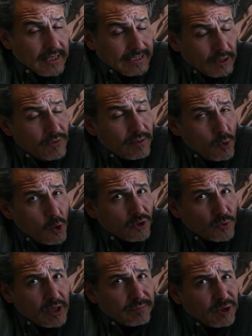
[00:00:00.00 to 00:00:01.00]
Hello there,
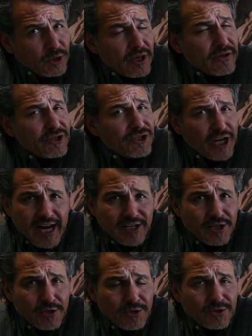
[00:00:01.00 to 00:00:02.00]
morons. Welcome to another
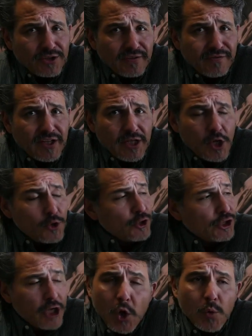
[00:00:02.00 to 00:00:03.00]
J-News, the video
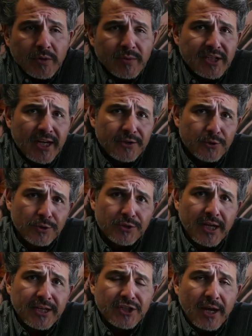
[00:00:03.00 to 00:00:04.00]
show in which I introduce
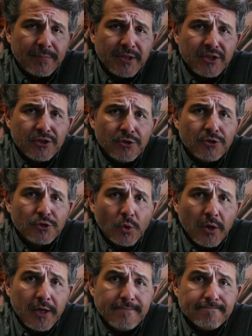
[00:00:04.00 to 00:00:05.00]
a Japanese news
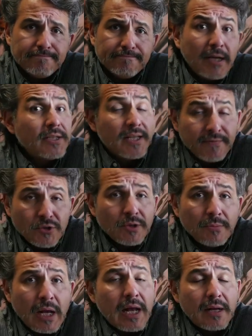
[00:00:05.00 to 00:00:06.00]
story and then give you
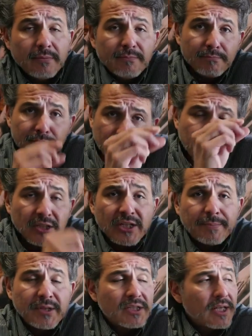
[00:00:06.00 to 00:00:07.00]
some mini
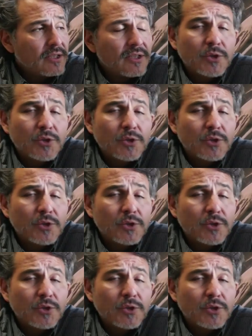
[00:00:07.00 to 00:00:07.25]
Japanese lesson.